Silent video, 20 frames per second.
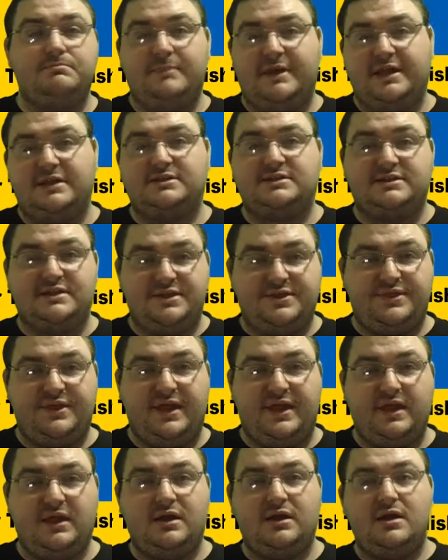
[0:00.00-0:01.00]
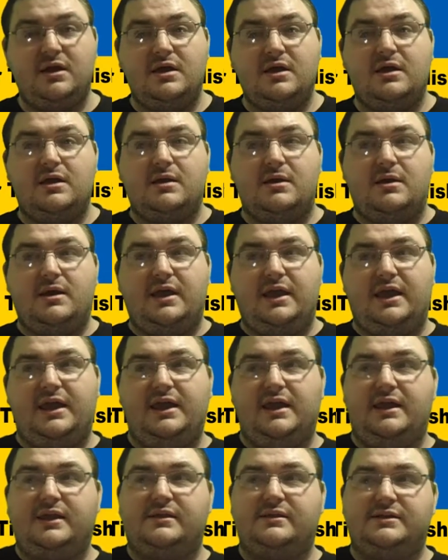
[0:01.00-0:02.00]
means to think
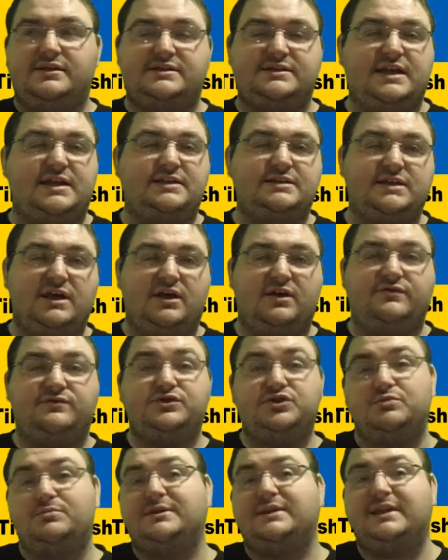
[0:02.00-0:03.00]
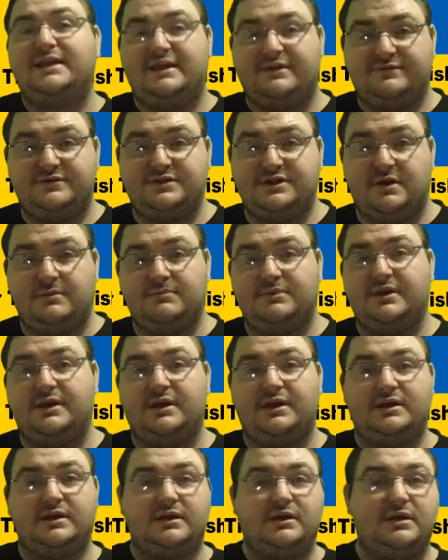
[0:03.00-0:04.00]
in the sense of to believe
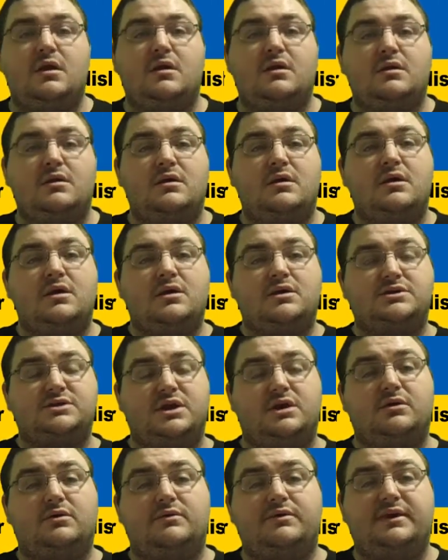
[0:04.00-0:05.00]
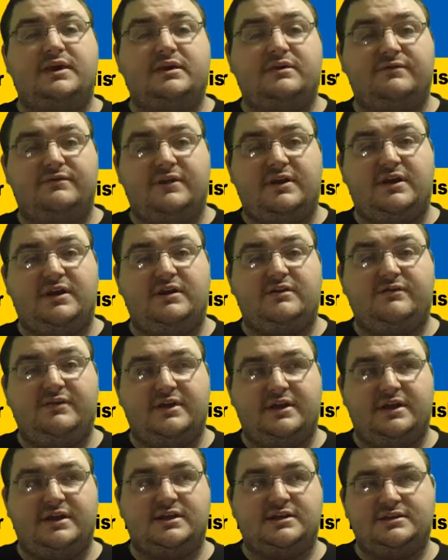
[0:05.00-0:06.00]
something. So the infinitive
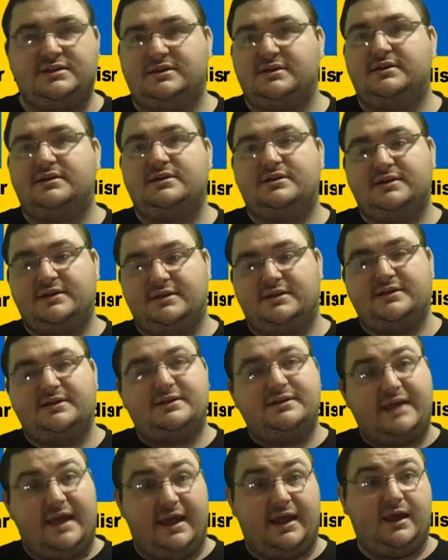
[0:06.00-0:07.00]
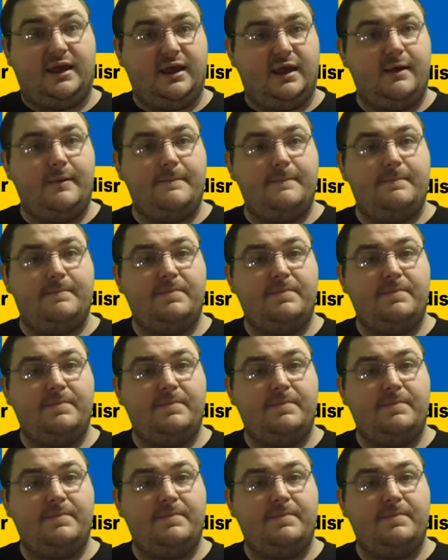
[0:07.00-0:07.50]
is tänka,